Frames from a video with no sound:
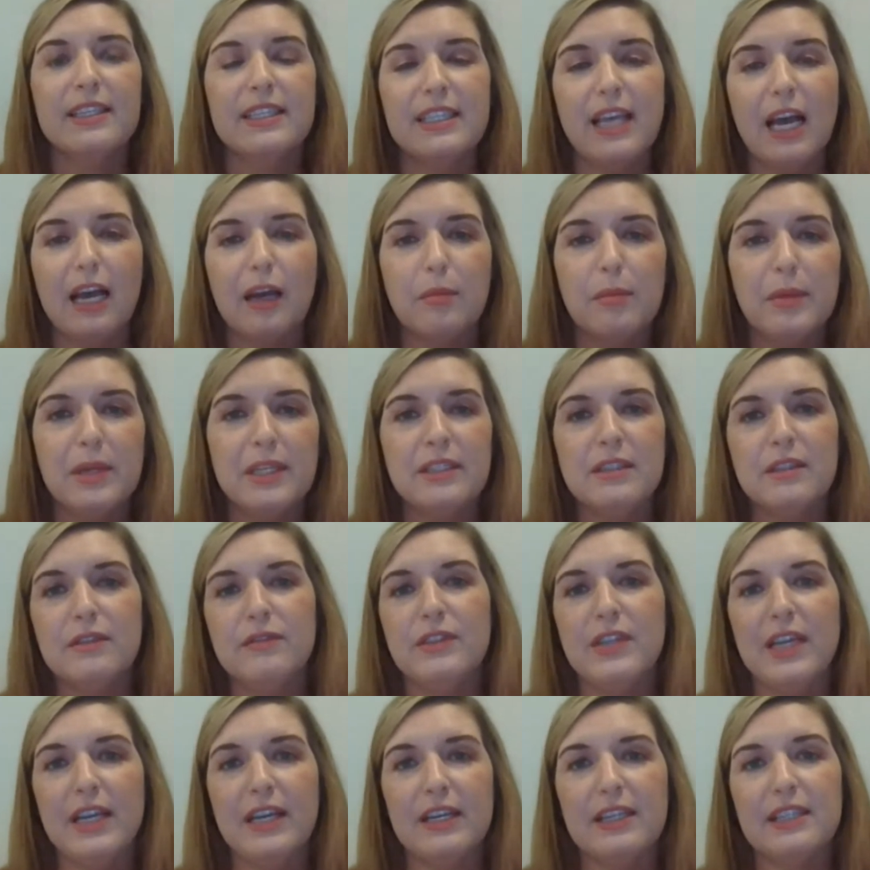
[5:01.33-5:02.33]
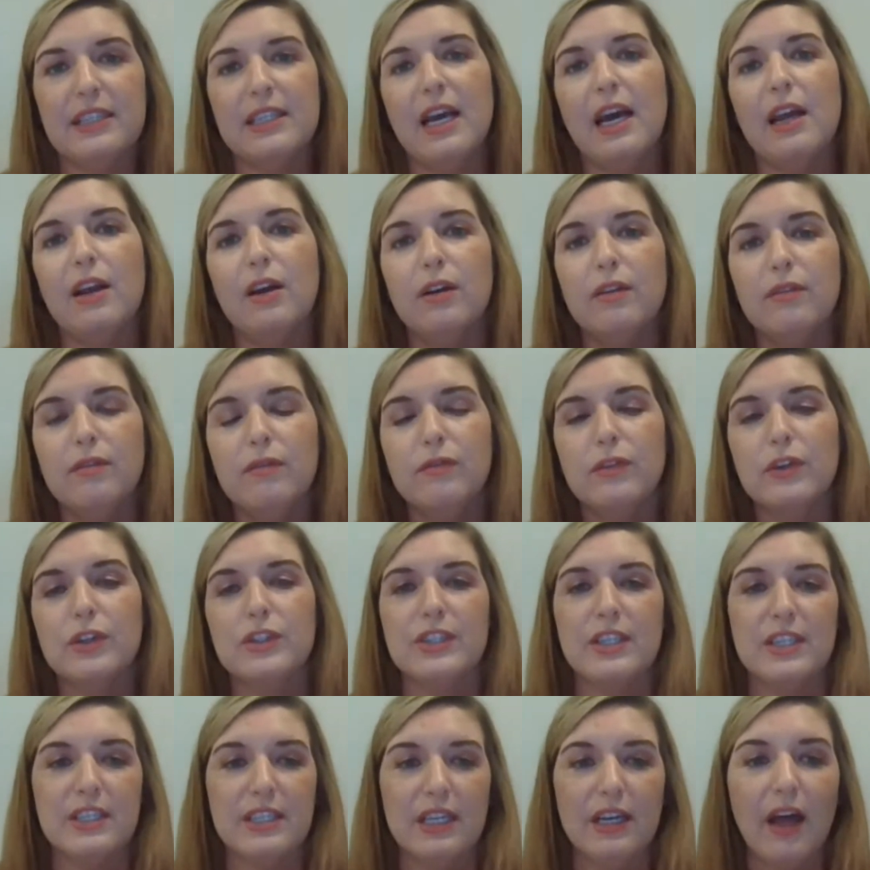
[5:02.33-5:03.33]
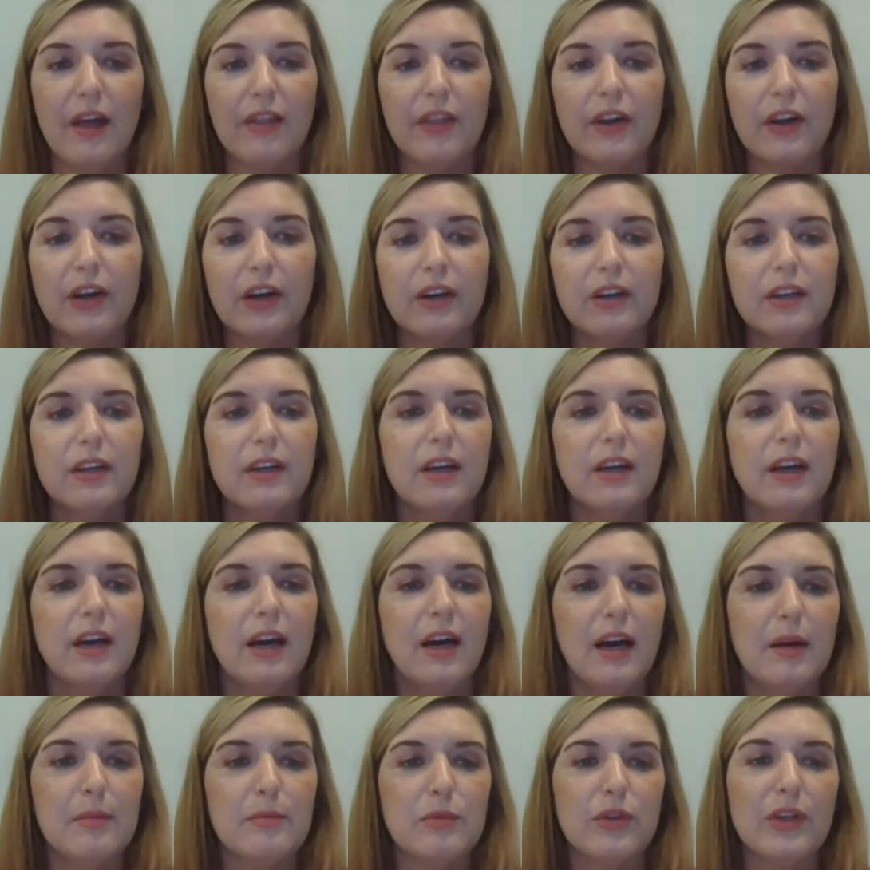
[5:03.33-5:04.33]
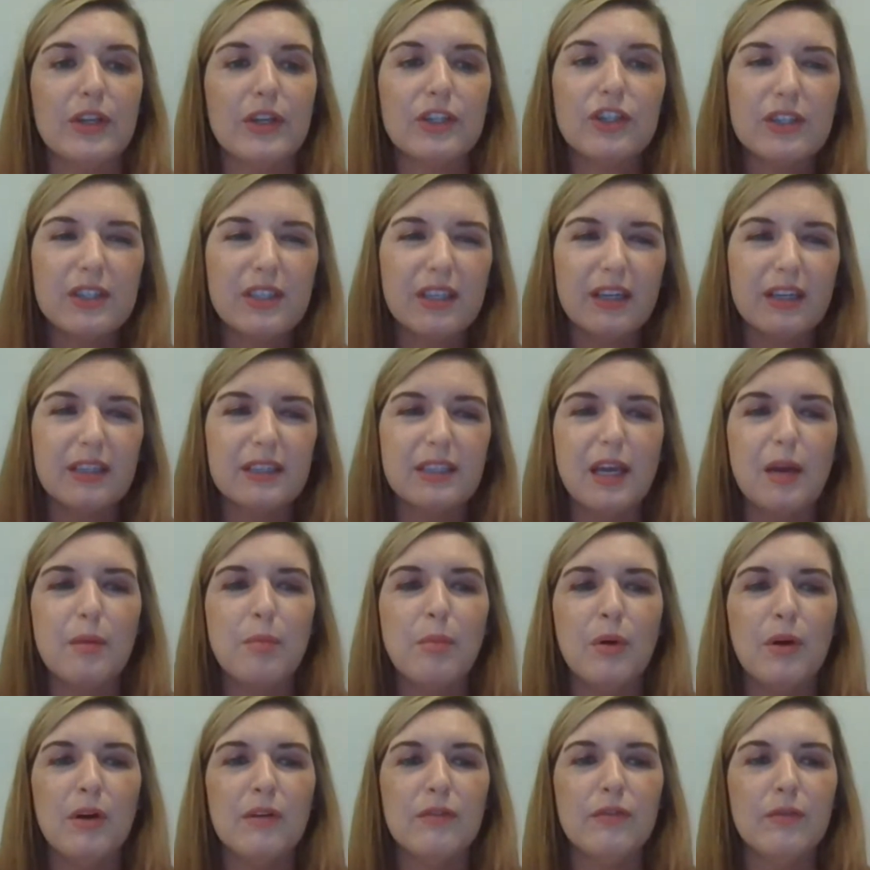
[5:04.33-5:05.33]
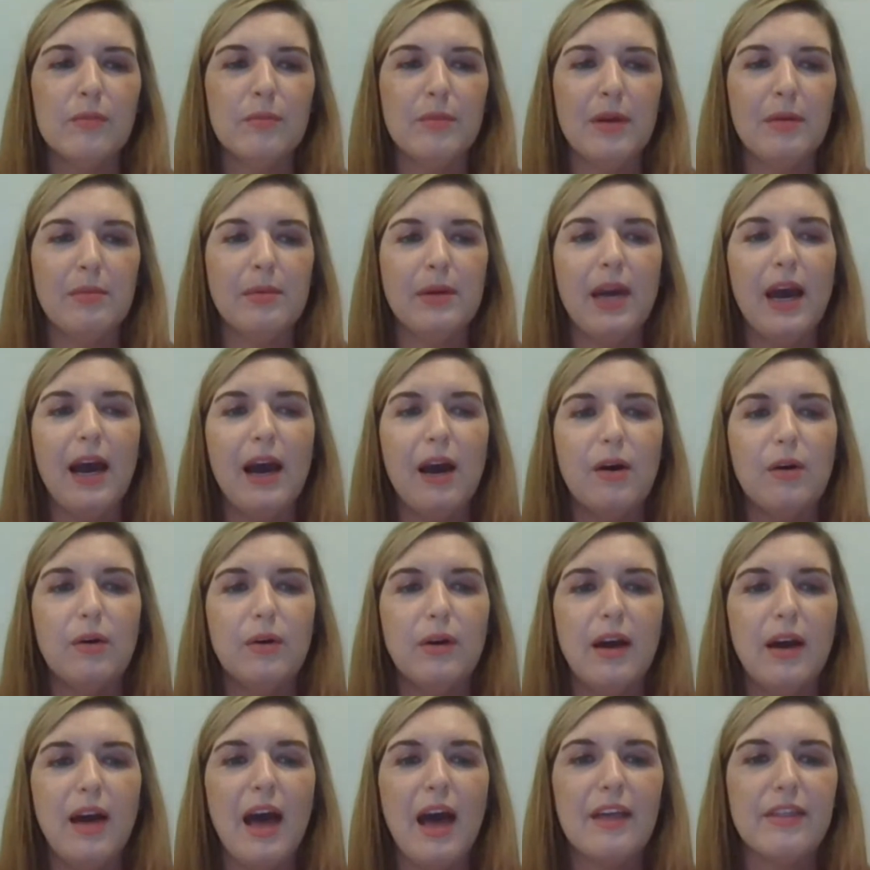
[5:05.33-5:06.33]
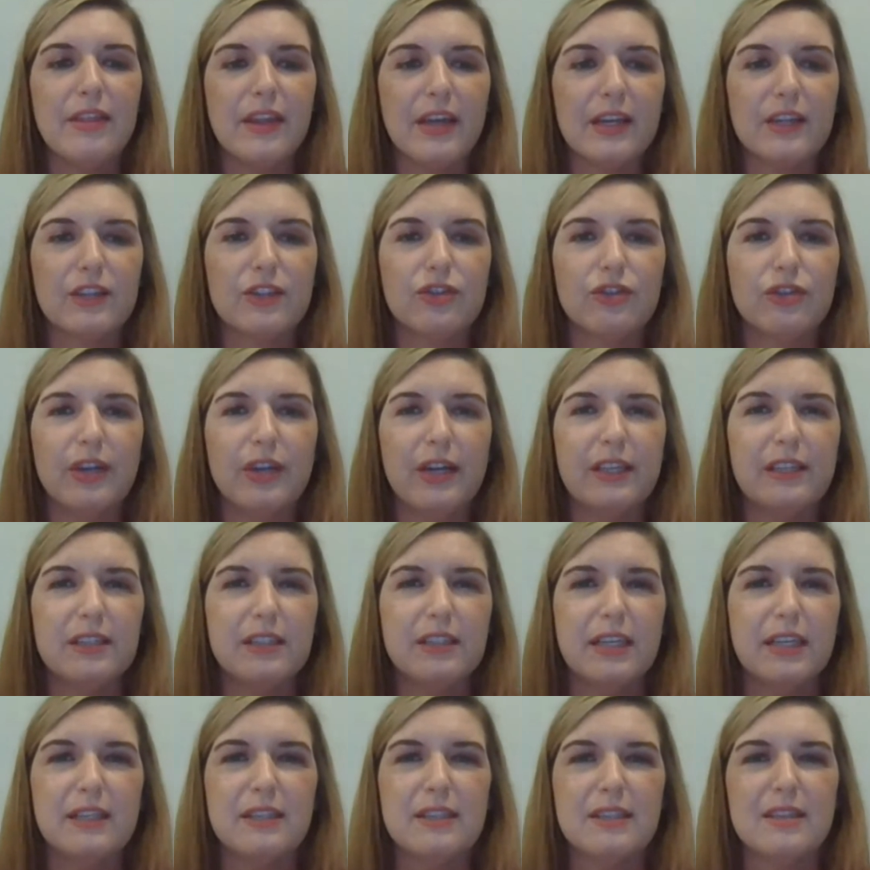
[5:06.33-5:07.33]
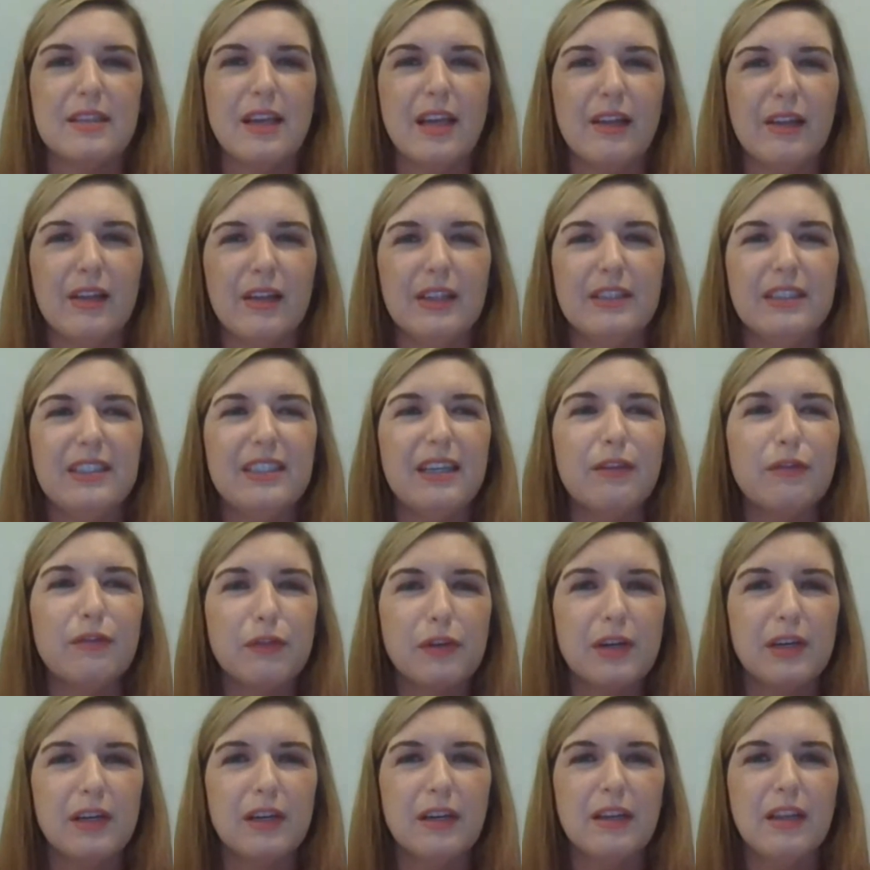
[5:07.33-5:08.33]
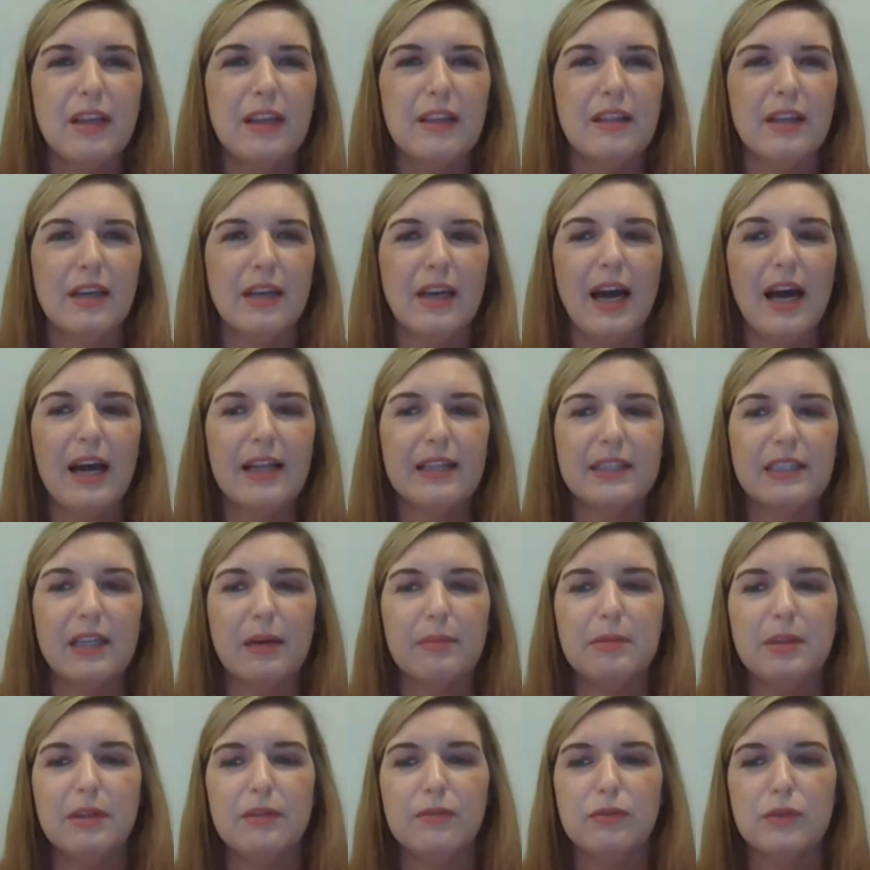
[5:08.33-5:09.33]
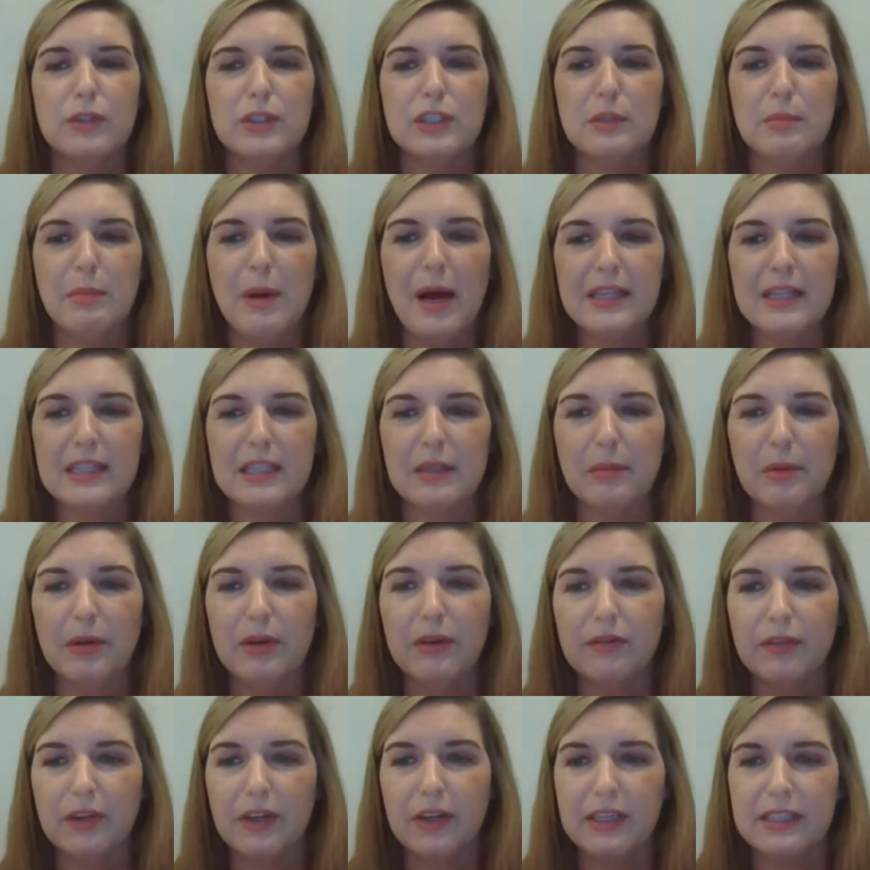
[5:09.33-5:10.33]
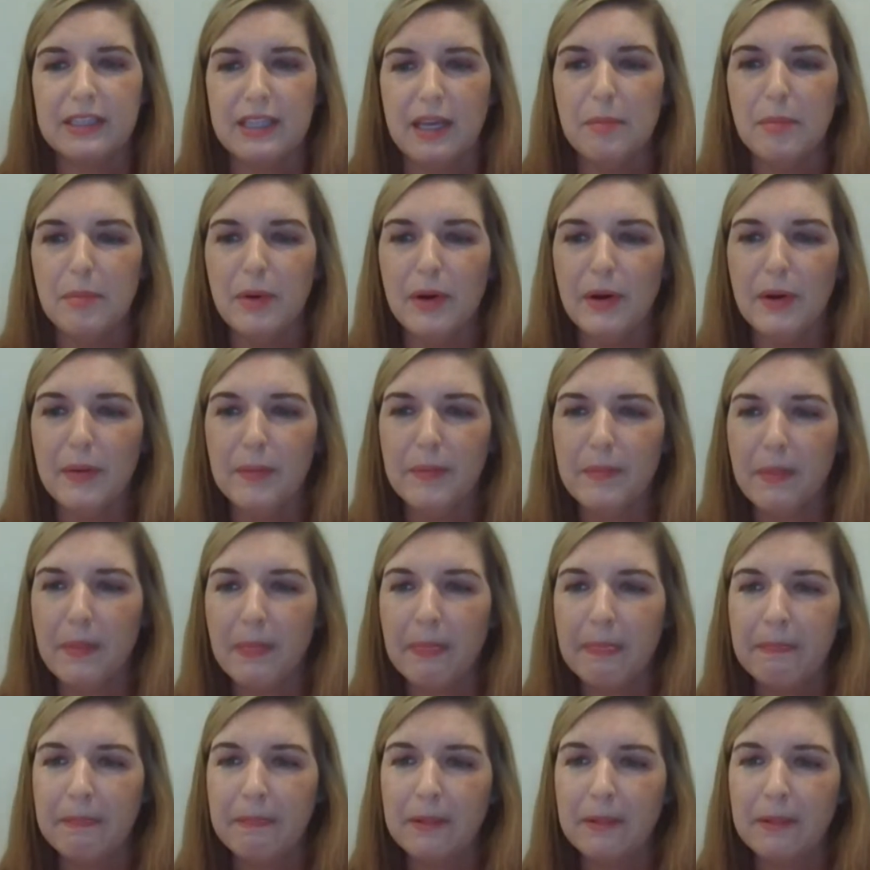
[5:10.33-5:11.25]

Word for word: segment of data set versus another. Um, so that's just an example of maybe how ethics translates slightly different than the concept of responsible, for example.